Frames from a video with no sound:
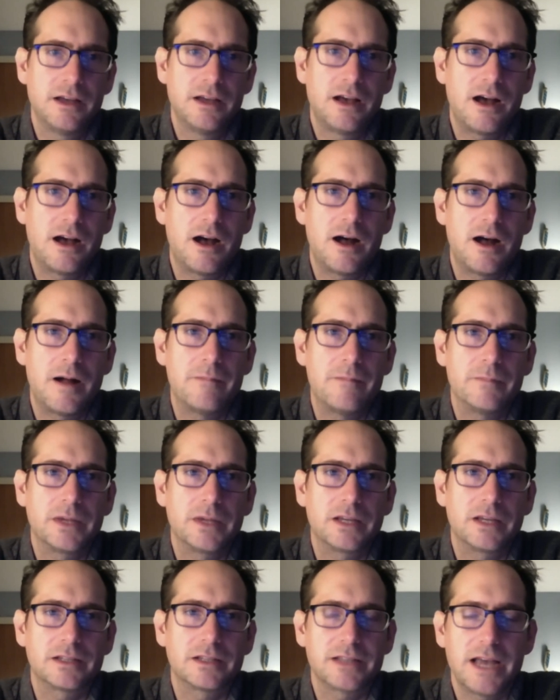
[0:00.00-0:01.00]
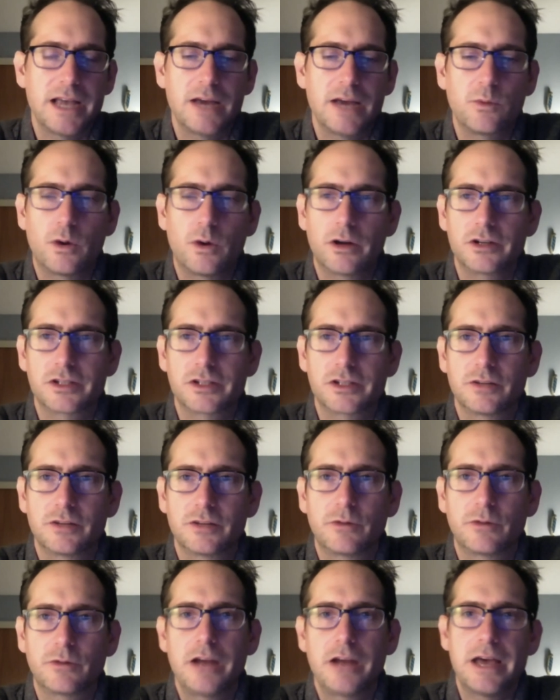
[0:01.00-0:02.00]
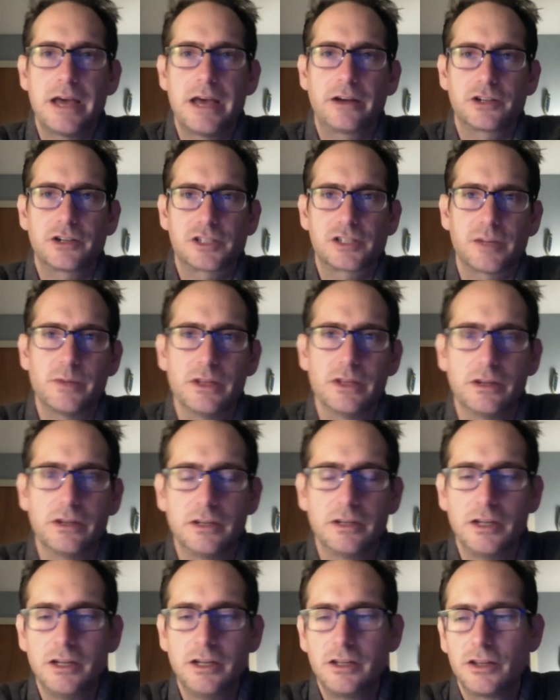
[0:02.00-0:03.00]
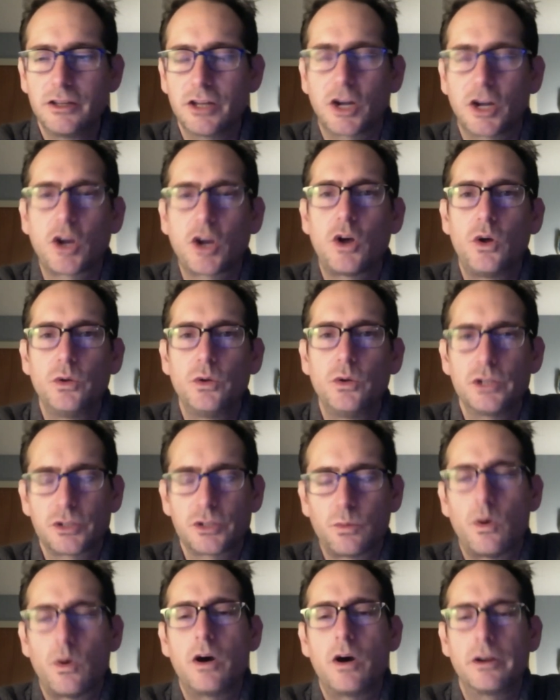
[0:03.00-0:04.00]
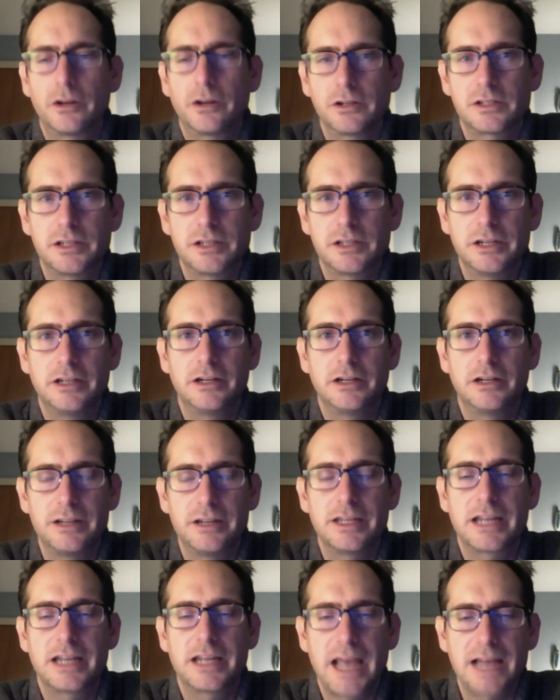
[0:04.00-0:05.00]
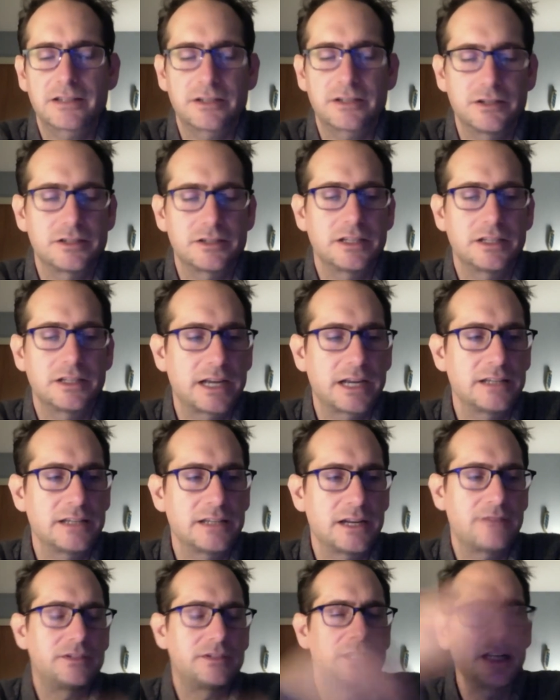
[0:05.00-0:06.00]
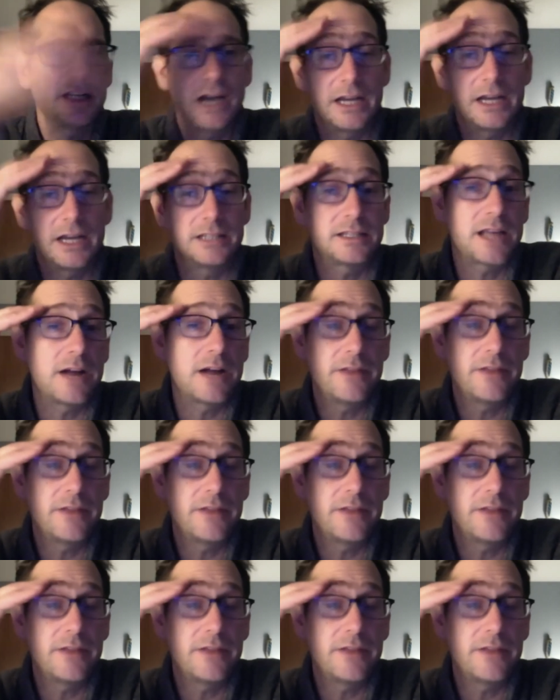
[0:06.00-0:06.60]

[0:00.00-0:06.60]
um, because the headwaters of the Rondout are some of the, the coldest waters that are in the Catskills. And like I said, I've seen ice down